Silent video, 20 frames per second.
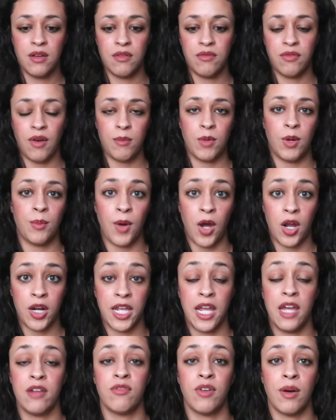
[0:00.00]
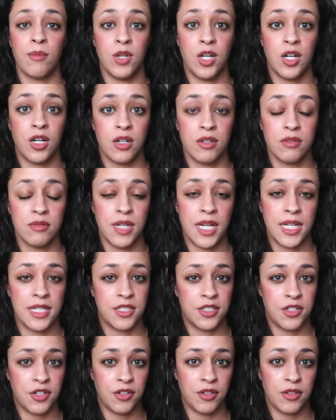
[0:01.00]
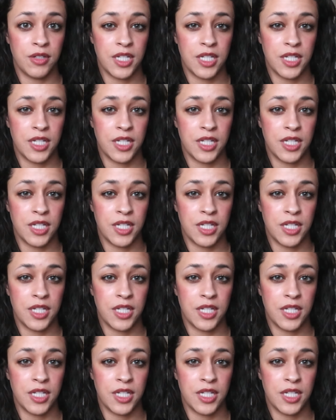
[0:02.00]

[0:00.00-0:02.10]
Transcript: from your body and from your external